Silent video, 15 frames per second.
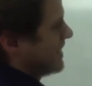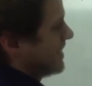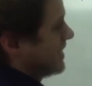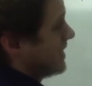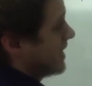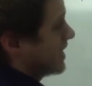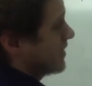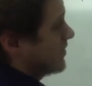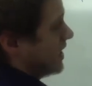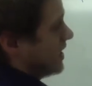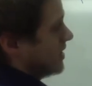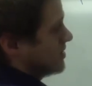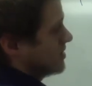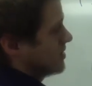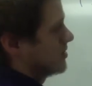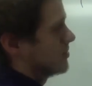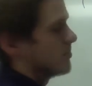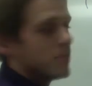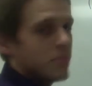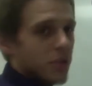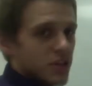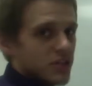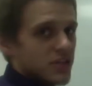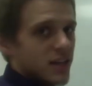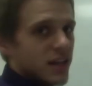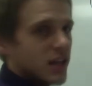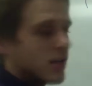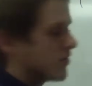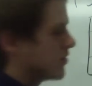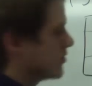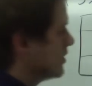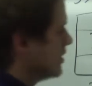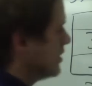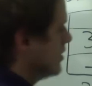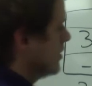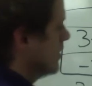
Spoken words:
Negative 8 plus negative 3,